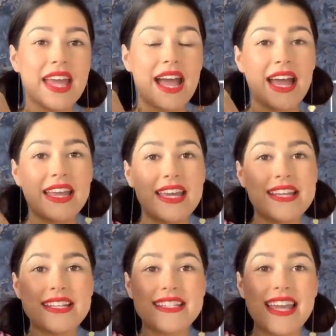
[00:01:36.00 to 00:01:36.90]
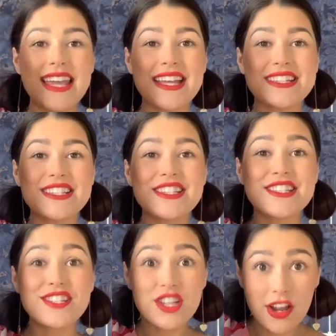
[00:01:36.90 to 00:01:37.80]
and it is a
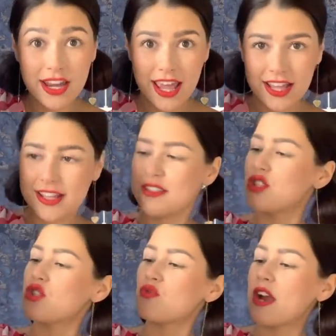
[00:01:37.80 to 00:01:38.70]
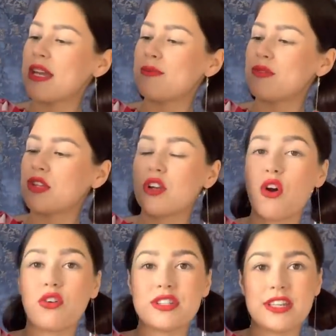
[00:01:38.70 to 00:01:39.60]
stunning striped
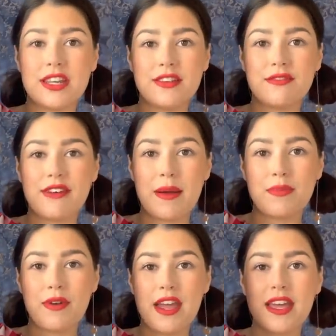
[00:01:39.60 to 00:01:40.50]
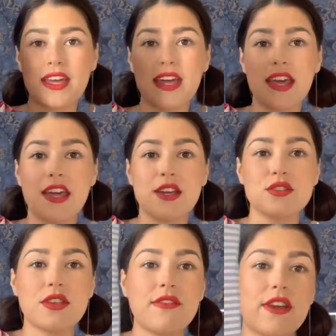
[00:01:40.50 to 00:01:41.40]
cotton fabric.
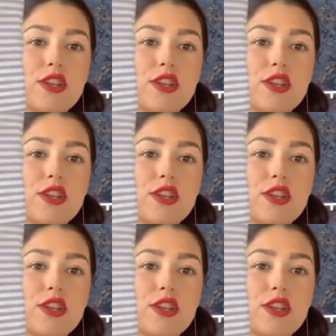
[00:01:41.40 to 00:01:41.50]
So if I